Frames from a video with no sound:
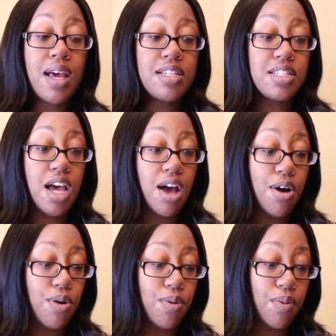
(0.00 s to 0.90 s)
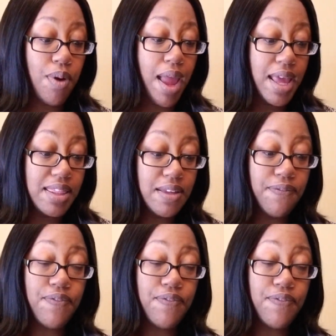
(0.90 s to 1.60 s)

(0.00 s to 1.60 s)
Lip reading: So in the